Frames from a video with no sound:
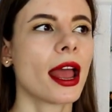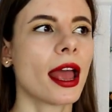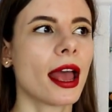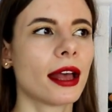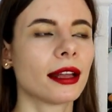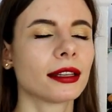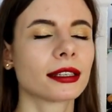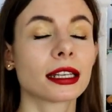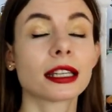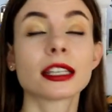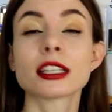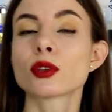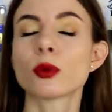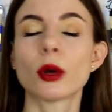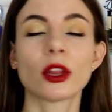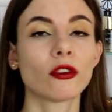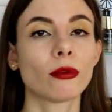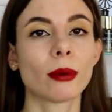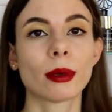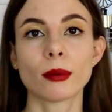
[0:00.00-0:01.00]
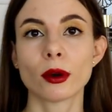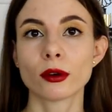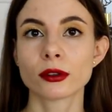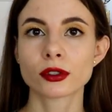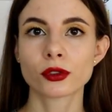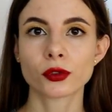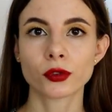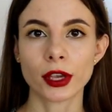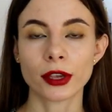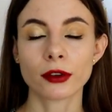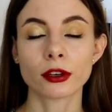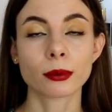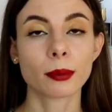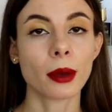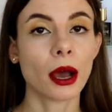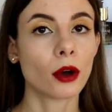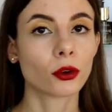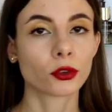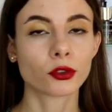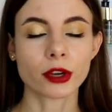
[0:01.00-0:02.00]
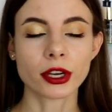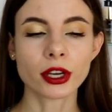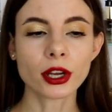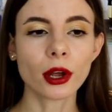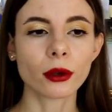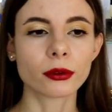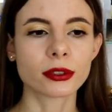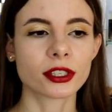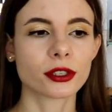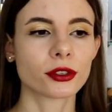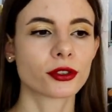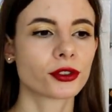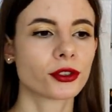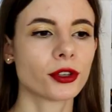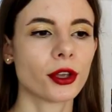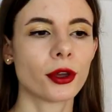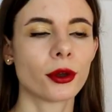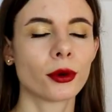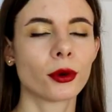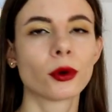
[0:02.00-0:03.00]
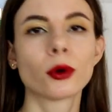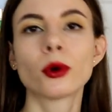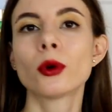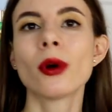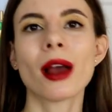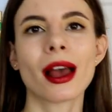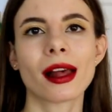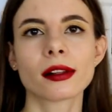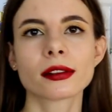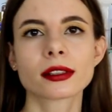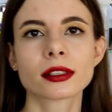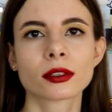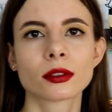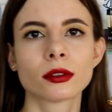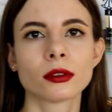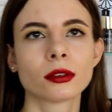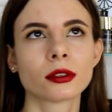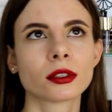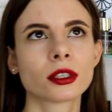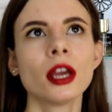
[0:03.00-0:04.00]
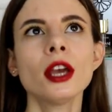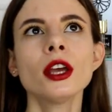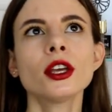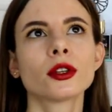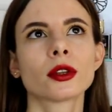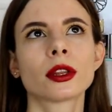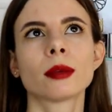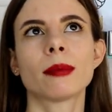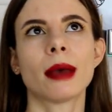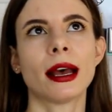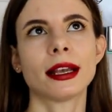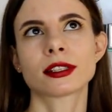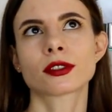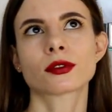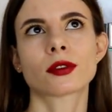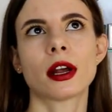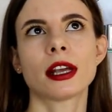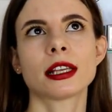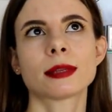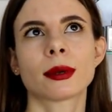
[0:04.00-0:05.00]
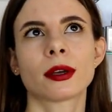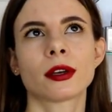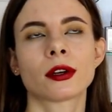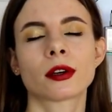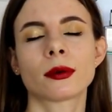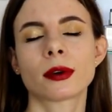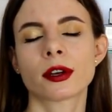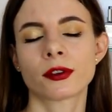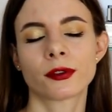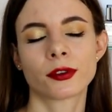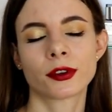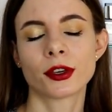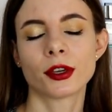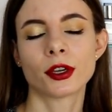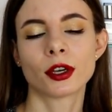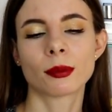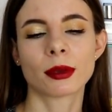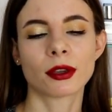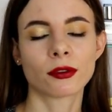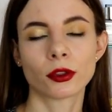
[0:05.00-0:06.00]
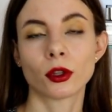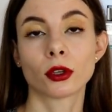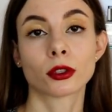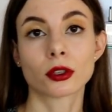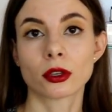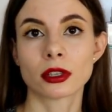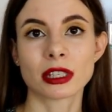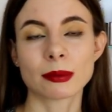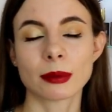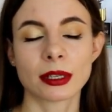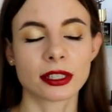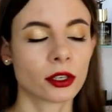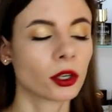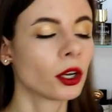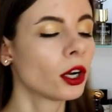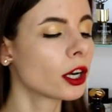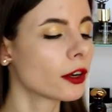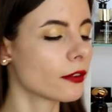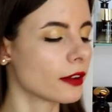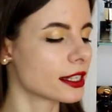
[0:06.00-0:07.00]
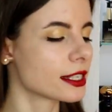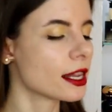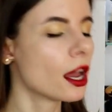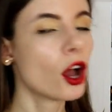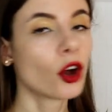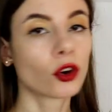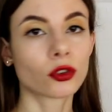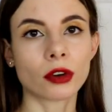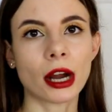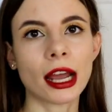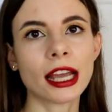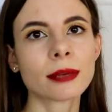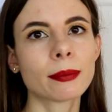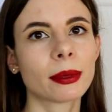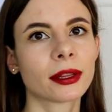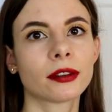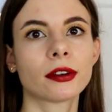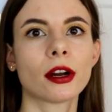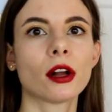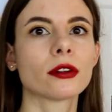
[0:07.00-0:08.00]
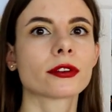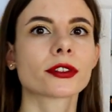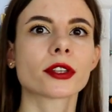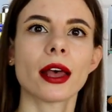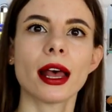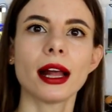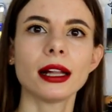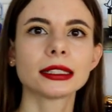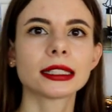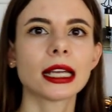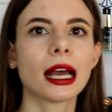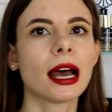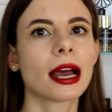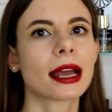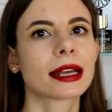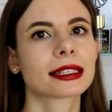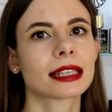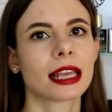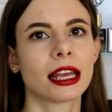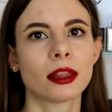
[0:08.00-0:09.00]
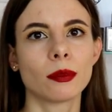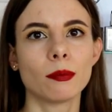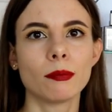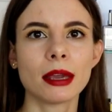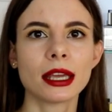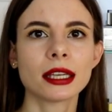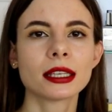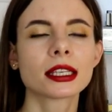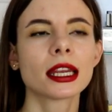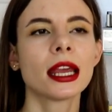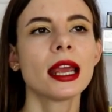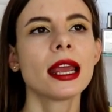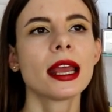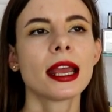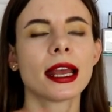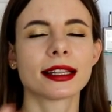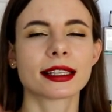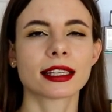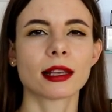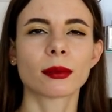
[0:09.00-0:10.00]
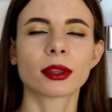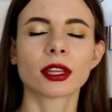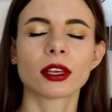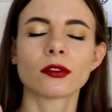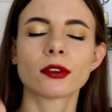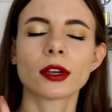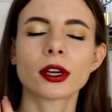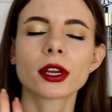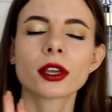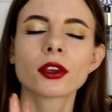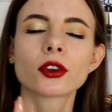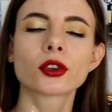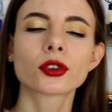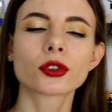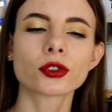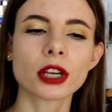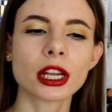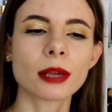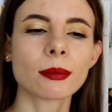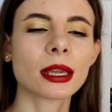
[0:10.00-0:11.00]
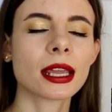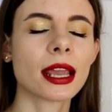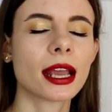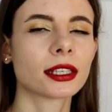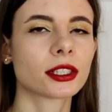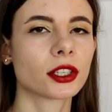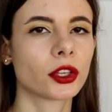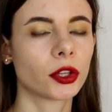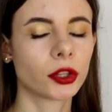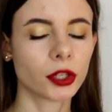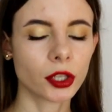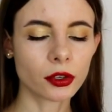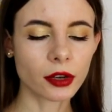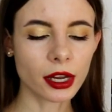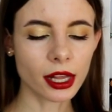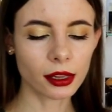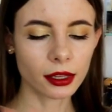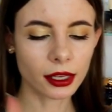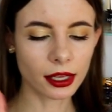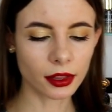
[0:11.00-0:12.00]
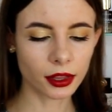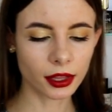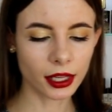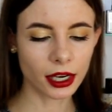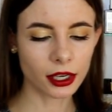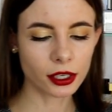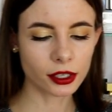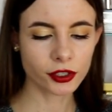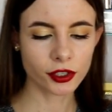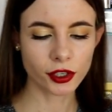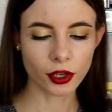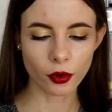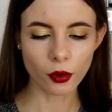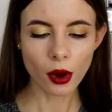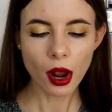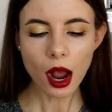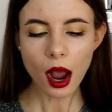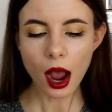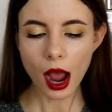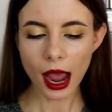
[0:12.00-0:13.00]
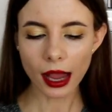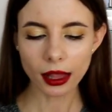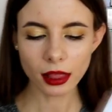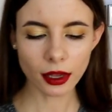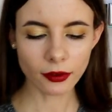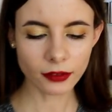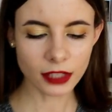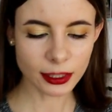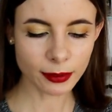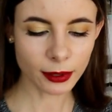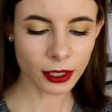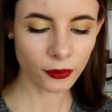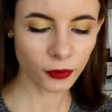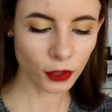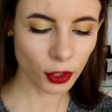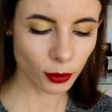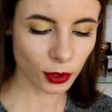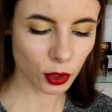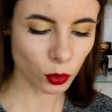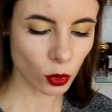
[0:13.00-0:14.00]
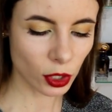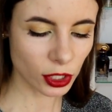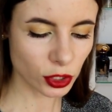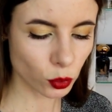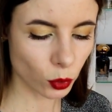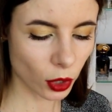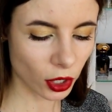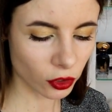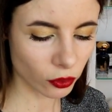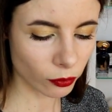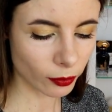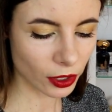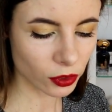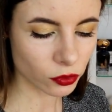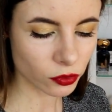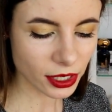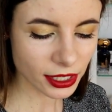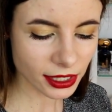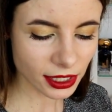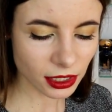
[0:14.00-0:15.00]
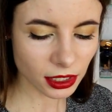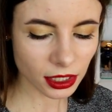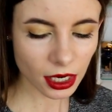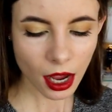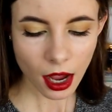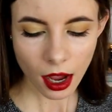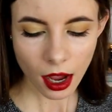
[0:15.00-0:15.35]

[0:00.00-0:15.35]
and it is one of my most favorite powdery notes. So who else could do the best rice powder perfume if not Don Spencer Hurwitz, right? But there are also aldehydes and mint and something very creamy and ethereal in there. So I love this perfume. It was one of my recent